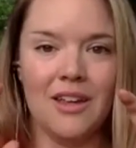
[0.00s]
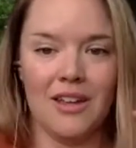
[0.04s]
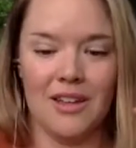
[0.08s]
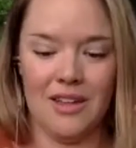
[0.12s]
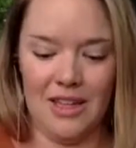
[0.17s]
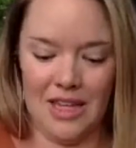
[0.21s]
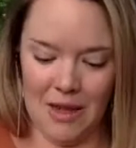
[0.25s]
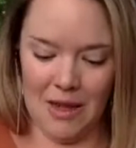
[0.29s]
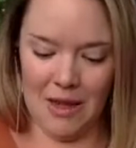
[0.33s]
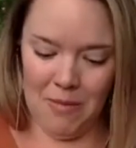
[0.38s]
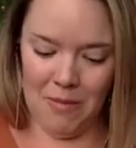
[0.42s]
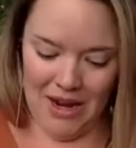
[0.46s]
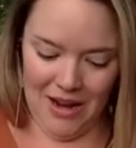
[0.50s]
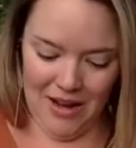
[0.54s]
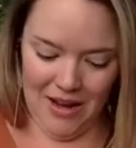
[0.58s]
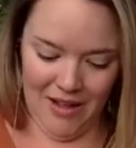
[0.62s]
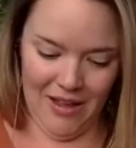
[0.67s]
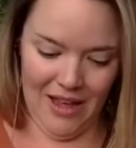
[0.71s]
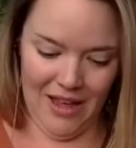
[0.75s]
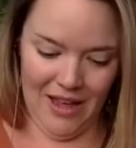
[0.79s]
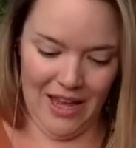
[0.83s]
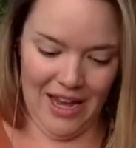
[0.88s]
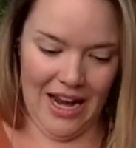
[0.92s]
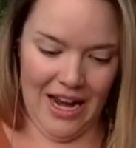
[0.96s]
email
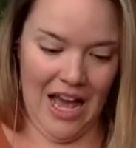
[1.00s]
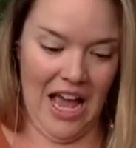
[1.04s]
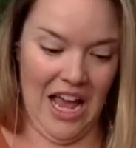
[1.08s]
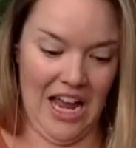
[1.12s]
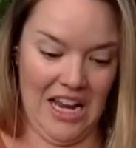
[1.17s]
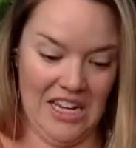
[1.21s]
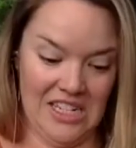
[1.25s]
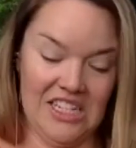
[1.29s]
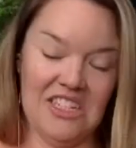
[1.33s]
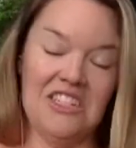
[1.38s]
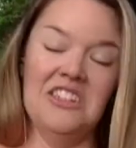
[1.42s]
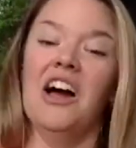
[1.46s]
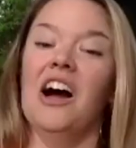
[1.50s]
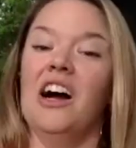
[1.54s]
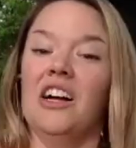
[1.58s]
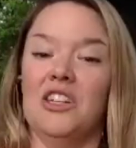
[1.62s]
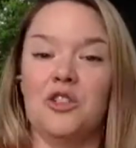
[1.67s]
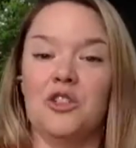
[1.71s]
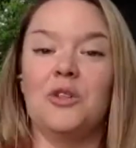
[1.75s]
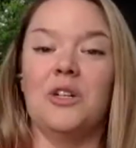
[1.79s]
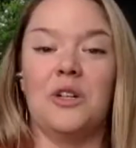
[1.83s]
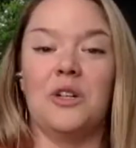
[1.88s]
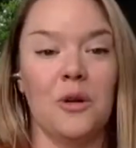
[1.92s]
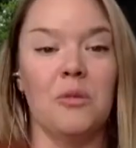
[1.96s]
and I did not
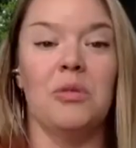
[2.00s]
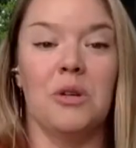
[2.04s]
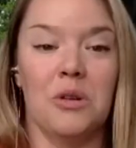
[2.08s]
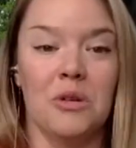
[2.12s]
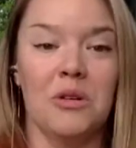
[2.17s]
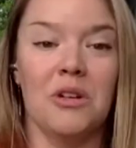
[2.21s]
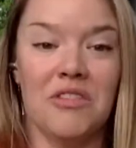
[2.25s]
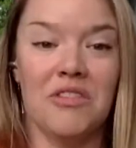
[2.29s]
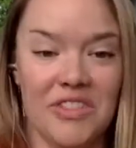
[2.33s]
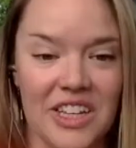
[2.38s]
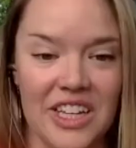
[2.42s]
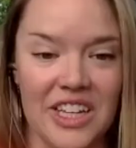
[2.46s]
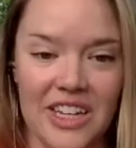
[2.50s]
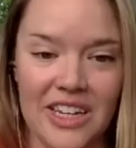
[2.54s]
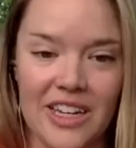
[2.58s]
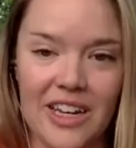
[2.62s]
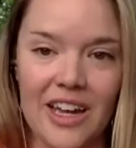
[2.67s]
treat her beautifully.